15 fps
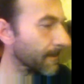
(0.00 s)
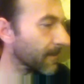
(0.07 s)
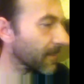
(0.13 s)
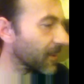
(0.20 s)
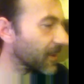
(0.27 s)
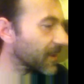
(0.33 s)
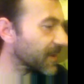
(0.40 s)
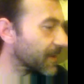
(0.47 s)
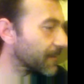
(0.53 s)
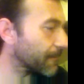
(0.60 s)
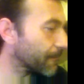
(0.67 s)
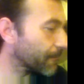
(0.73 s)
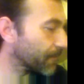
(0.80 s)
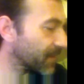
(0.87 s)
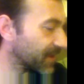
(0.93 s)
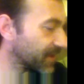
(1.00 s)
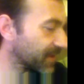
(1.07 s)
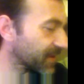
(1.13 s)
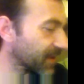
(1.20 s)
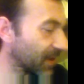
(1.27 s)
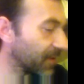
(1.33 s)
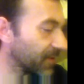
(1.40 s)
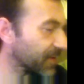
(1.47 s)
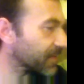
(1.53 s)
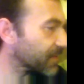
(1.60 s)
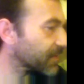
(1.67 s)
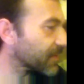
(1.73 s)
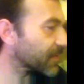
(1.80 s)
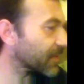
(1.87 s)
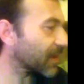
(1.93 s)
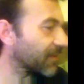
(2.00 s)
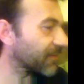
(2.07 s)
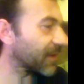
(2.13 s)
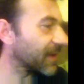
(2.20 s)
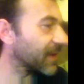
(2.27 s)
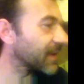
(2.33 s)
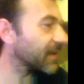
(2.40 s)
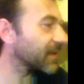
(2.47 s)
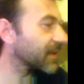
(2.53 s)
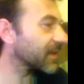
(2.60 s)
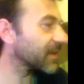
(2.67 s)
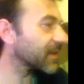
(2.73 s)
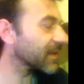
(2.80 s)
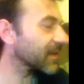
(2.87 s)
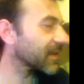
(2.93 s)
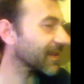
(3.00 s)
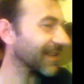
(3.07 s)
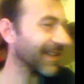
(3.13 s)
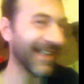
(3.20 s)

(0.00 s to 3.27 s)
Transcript: where is it? It's close. I'll find it.